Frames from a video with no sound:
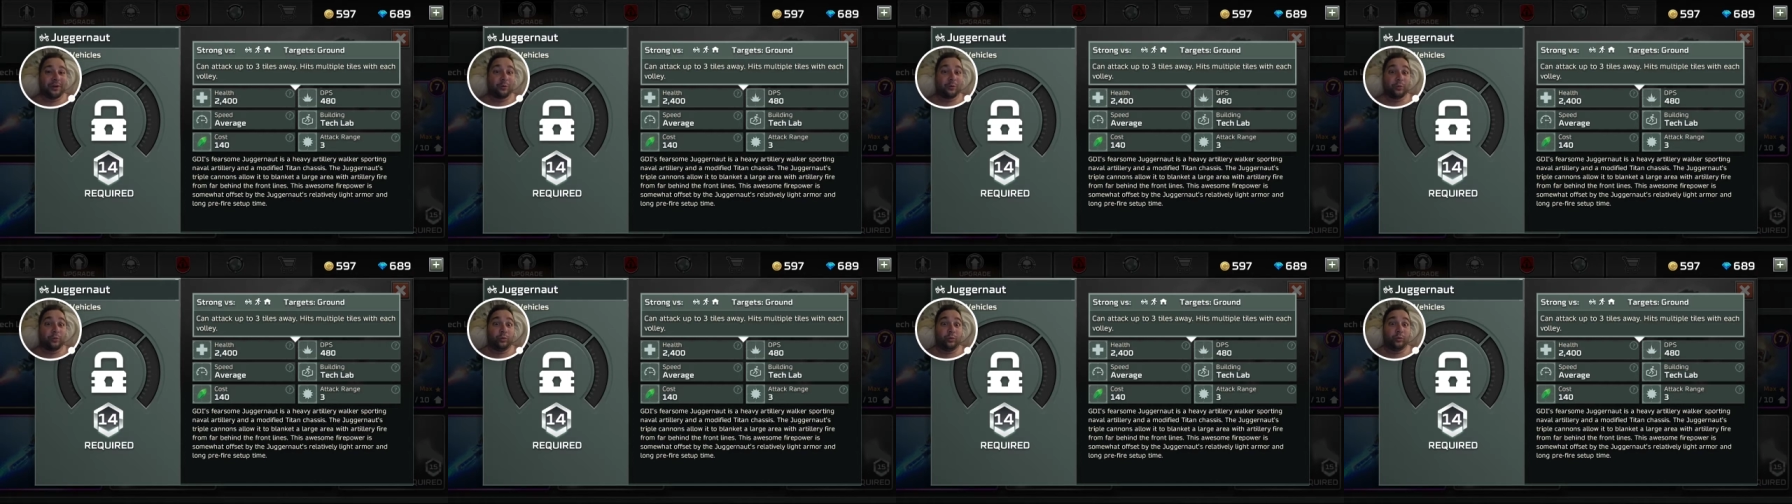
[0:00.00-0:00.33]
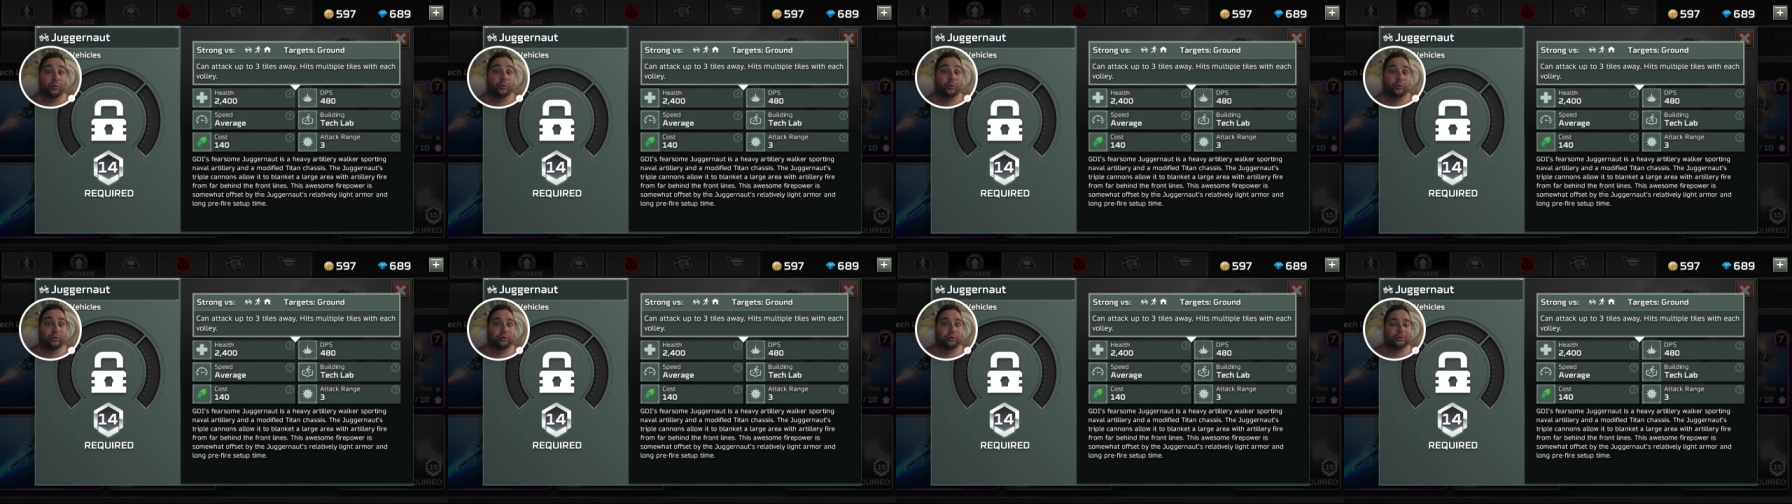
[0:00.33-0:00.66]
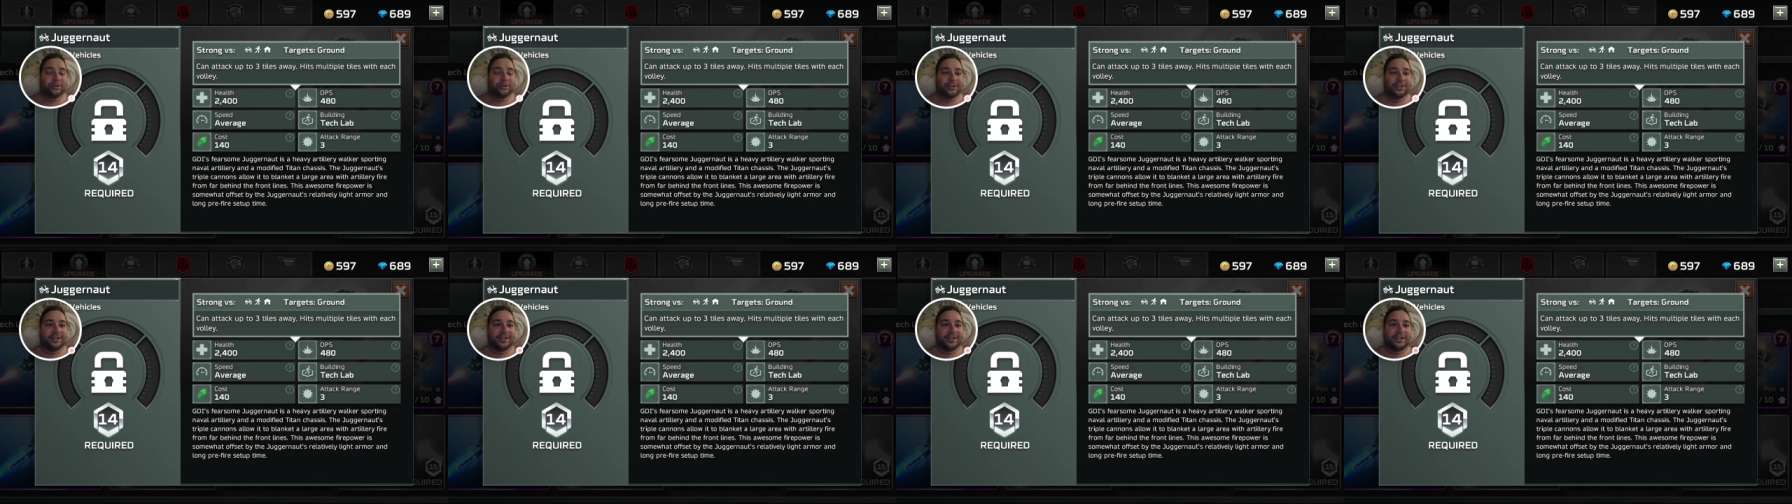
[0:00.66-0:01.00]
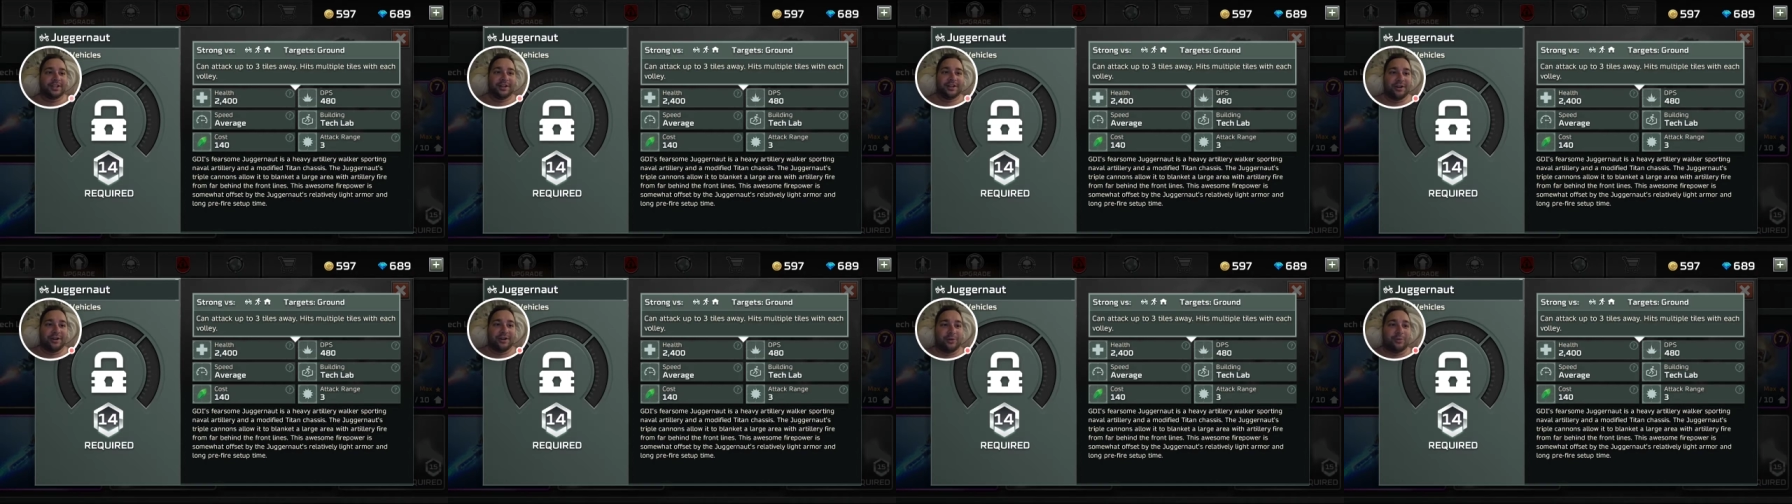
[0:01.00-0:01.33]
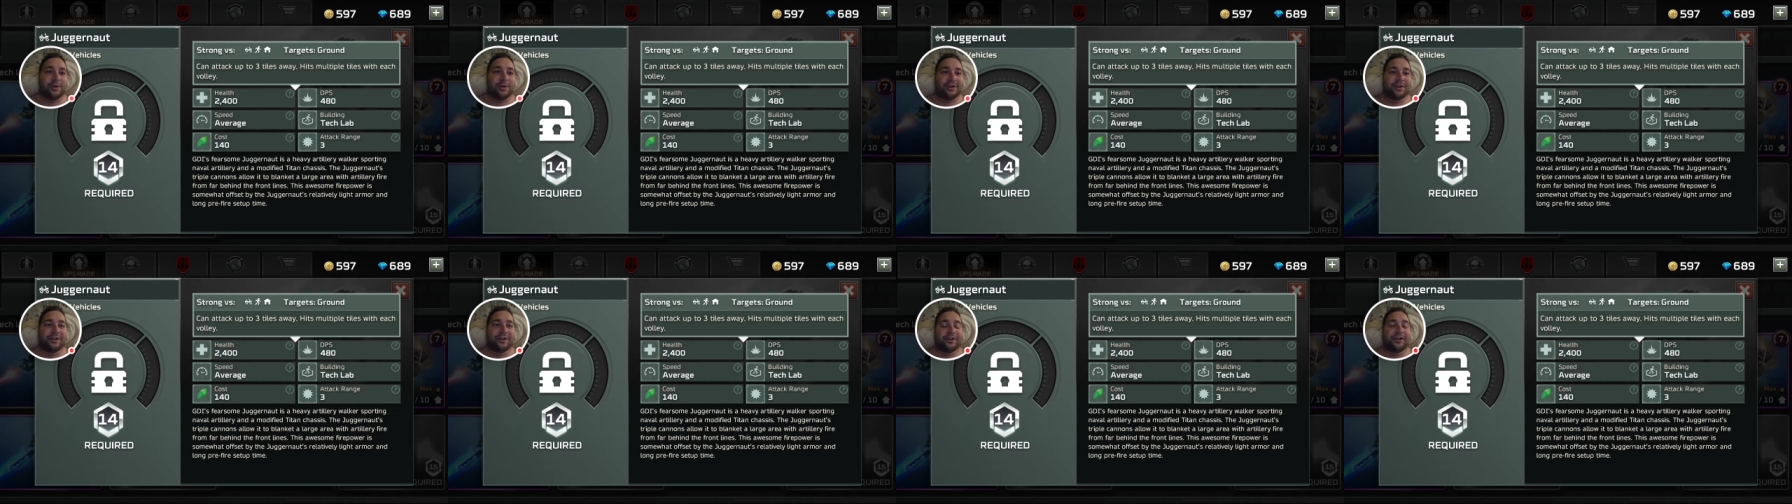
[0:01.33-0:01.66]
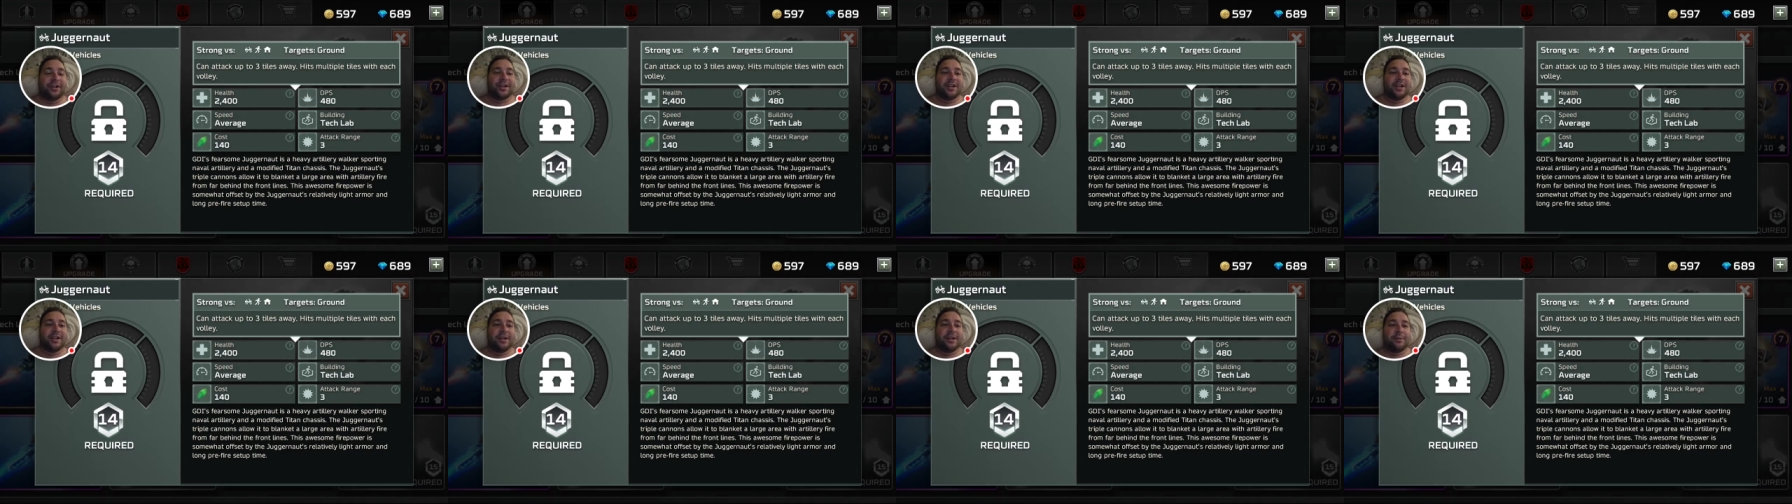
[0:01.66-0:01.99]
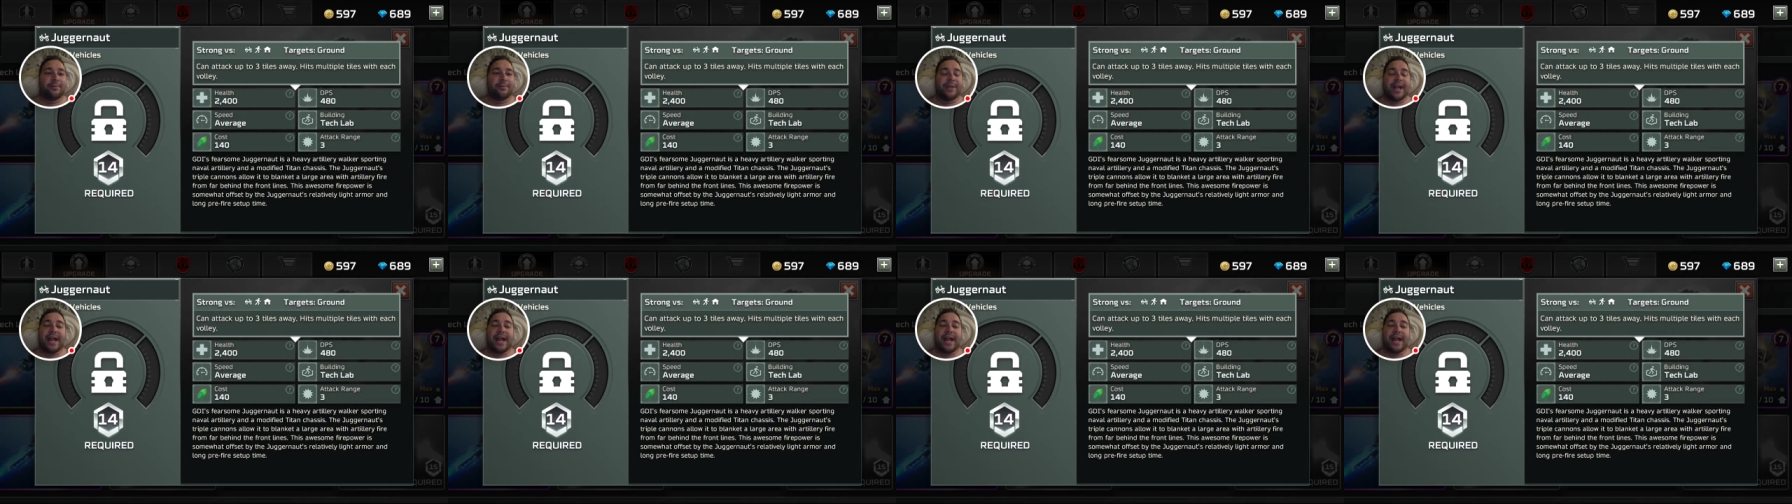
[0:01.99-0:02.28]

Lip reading: Woo! No wonder. But yeah,